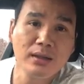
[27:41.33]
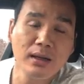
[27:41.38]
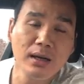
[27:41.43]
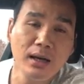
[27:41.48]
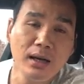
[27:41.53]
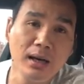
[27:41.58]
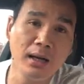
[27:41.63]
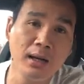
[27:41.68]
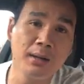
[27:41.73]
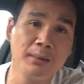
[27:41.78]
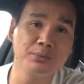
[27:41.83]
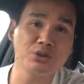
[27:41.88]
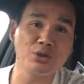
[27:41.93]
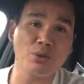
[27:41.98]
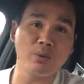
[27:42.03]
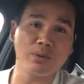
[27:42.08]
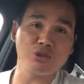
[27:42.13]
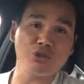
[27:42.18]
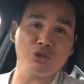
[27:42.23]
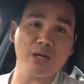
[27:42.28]
So
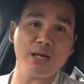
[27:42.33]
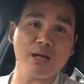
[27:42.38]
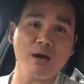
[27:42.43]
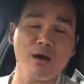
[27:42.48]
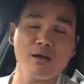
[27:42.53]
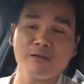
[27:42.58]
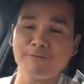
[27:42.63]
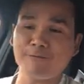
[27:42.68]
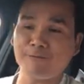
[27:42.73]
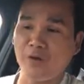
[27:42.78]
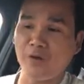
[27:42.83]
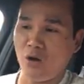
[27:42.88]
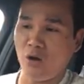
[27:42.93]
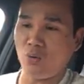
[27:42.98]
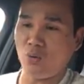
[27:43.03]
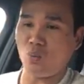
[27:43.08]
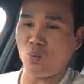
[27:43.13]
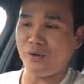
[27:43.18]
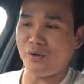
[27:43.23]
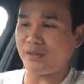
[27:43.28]
when you get on the
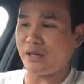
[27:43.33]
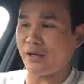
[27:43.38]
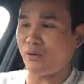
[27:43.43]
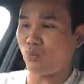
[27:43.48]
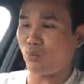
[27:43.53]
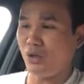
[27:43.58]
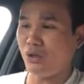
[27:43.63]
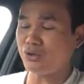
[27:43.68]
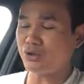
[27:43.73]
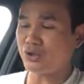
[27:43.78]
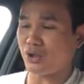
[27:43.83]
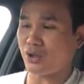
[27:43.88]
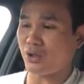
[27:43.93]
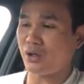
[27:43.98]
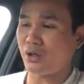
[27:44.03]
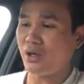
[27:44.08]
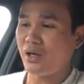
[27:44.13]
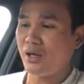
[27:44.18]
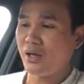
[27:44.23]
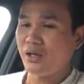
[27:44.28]
phone with a
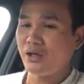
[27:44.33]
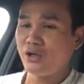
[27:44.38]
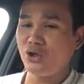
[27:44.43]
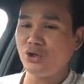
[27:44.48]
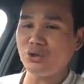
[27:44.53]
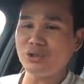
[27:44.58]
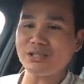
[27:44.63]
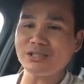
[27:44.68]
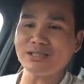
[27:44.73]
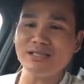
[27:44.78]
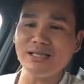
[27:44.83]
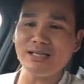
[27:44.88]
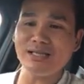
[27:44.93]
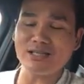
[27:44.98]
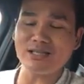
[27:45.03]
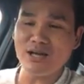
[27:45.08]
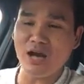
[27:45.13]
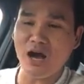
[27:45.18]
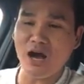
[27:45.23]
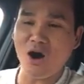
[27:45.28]
realtor, you just need
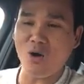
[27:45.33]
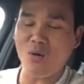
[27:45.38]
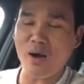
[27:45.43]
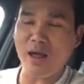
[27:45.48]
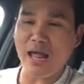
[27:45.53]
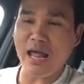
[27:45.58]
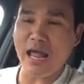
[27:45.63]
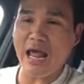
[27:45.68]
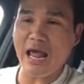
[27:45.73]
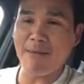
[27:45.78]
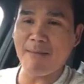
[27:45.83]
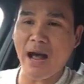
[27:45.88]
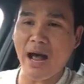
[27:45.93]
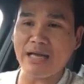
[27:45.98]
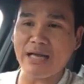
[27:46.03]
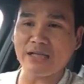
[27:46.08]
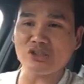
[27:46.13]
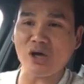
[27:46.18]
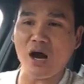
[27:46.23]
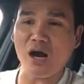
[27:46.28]
to know, am
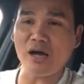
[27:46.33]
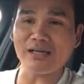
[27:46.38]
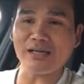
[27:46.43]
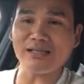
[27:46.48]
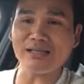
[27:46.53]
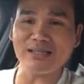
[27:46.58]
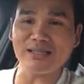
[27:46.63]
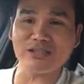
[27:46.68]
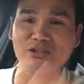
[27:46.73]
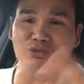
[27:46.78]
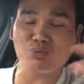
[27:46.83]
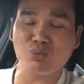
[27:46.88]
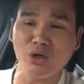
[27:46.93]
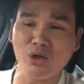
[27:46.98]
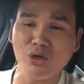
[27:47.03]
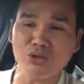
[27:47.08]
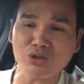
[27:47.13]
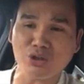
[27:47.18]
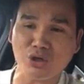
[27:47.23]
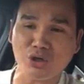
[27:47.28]
I talking to this
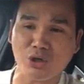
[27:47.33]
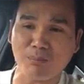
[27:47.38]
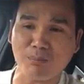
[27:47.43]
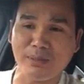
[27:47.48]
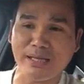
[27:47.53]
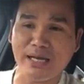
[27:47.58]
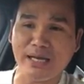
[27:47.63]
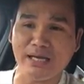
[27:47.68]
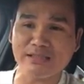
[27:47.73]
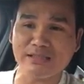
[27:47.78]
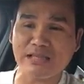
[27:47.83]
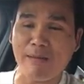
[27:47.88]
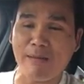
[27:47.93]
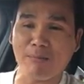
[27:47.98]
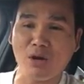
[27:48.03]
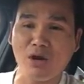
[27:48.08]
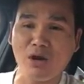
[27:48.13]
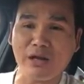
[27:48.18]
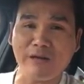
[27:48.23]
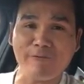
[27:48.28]
realtor because I'm
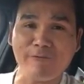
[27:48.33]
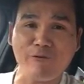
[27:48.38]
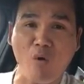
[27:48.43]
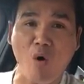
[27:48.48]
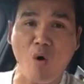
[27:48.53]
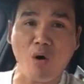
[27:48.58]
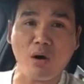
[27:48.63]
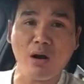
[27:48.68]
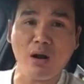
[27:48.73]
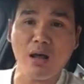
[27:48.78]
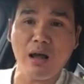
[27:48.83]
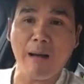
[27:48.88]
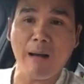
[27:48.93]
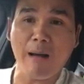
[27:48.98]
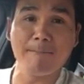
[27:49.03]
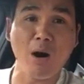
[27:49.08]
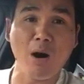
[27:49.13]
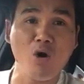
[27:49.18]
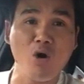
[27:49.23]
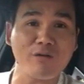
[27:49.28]
looking for a
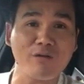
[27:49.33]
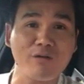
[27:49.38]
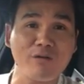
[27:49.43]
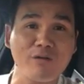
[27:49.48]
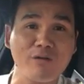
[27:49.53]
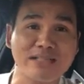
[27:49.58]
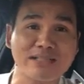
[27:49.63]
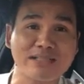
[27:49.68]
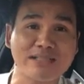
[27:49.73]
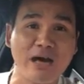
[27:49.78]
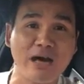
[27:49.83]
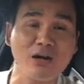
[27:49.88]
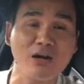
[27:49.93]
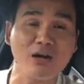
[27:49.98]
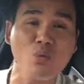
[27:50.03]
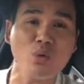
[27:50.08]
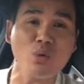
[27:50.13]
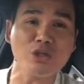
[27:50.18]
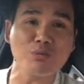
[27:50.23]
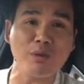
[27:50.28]
motivated seller?
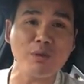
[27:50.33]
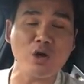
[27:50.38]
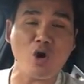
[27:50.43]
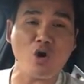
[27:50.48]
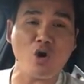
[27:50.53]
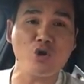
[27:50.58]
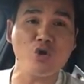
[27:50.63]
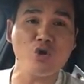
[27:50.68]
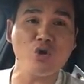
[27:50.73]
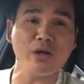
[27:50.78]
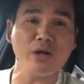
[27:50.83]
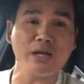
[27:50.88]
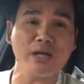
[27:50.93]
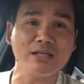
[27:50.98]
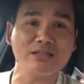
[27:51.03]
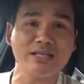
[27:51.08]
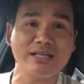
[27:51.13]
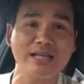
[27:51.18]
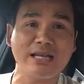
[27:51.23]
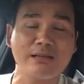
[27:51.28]
Which means, are you looking
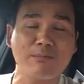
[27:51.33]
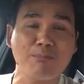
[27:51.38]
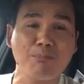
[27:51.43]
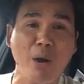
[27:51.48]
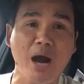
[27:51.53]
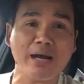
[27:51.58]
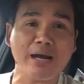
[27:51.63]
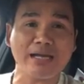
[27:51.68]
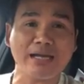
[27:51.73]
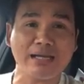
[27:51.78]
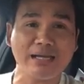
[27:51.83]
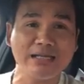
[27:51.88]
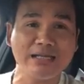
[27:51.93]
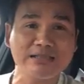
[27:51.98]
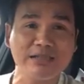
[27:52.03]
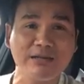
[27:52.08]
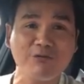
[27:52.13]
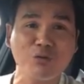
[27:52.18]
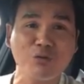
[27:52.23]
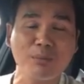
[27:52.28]
to get pocket
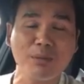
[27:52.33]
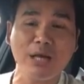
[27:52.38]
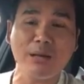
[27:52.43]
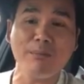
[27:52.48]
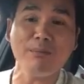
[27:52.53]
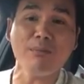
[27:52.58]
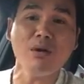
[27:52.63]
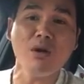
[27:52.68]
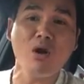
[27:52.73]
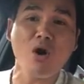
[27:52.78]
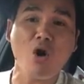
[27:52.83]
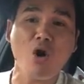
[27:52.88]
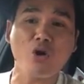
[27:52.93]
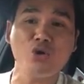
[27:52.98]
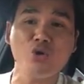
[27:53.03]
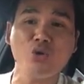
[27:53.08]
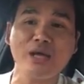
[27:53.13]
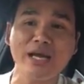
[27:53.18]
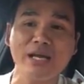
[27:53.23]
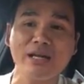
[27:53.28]
listing from them? Are
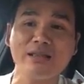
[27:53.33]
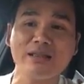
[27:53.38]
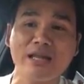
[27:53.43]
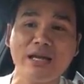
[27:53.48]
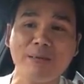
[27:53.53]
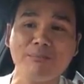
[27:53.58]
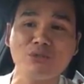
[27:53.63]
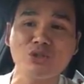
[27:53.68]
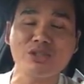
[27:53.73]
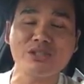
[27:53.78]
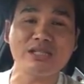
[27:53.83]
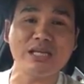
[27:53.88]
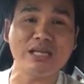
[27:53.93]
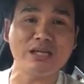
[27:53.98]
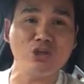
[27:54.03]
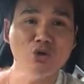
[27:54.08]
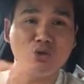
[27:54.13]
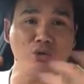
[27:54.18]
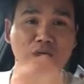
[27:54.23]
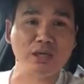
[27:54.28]
you getting them to
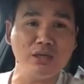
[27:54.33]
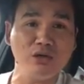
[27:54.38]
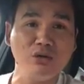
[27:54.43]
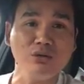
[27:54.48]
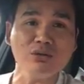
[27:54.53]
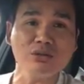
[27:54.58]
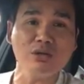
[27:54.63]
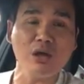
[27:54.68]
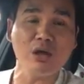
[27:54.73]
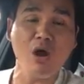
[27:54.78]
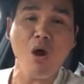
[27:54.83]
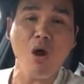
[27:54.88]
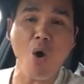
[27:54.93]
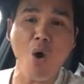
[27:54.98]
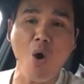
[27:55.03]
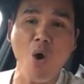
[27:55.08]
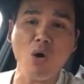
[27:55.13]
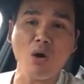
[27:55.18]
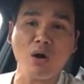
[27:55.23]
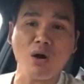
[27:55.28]
send you deals?
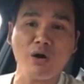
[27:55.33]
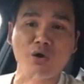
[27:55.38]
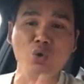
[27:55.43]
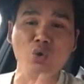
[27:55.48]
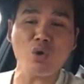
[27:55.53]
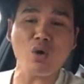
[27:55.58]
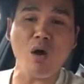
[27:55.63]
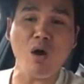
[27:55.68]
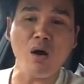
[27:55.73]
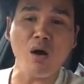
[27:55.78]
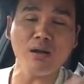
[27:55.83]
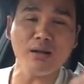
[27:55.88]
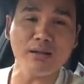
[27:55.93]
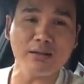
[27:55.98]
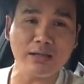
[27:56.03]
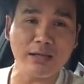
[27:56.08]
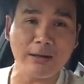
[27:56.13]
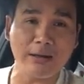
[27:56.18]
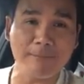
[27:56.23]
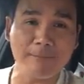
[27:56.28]
Or are you calling
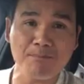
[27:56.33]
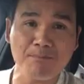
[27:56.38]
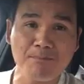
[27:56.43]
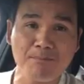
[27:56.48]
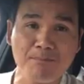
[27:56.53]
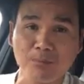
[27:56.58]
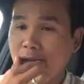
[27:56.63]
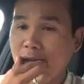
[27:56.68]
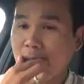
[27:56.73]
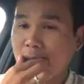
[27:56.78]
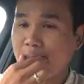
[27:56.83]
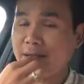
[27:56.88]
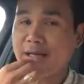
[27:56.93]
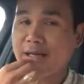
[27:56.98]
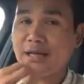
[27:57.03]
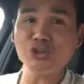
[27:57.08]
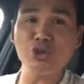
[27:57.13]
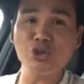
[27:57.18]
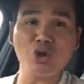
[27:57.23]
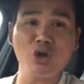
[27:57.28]
them
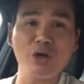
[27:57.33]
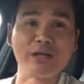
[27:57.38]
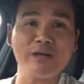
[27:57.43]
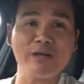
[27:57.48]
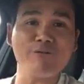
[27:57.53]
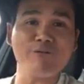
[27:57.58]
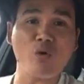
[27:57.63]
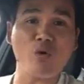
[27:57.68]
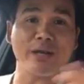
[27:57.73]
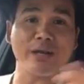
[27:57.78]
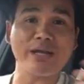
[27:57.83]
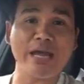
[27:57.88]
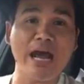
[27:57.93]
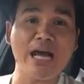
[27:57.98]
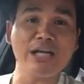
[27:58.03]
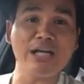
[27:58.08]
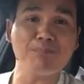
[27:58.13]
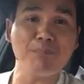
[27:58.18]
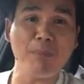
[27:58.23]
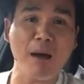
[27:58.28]
because you're looking for a
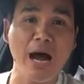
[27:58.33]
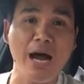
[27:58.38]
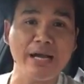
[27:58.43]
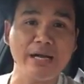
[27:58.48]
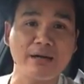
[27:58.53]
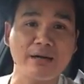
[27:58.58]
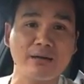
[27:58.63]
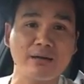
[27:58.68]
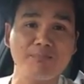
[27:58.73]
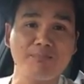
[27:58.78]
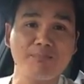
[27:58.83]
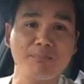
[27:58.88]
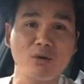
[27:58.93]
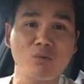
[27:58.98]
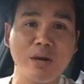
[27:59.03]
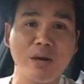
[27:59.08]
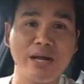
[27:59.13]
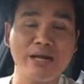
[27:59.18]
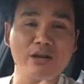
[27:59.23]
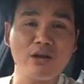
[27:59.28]
cash buyer,
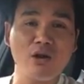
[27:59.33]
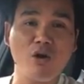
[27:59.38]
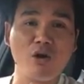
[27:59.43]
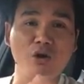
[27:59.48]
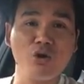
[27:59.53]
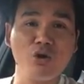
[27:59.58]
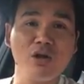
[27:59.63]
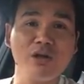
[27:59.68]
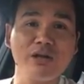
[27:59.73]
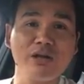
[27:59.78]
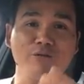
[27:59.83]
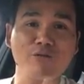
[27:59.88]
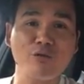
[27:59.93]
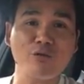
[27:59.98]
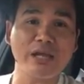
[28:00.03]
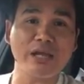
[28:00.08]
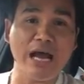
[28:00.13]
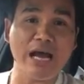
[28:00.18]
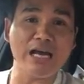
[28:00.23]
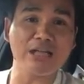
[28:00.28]
right? Are you looking for
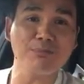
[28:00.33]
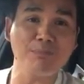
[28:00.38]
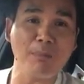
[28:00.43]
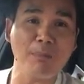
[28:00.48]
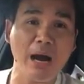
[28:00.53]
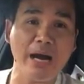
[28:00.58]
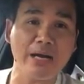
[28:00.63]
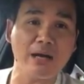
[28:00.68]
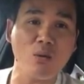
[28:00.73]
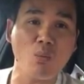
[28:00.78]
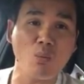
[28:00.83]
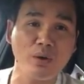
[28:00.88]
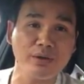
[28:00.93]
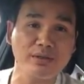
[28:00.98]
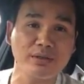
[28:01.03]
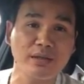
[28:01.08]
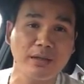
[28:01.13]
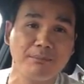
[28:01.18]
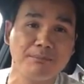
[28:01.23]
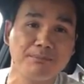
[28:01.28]
a cash buyer
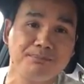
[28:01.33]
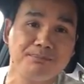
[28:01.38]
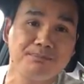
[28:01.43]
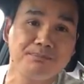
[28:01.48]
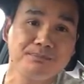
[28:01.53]
with them?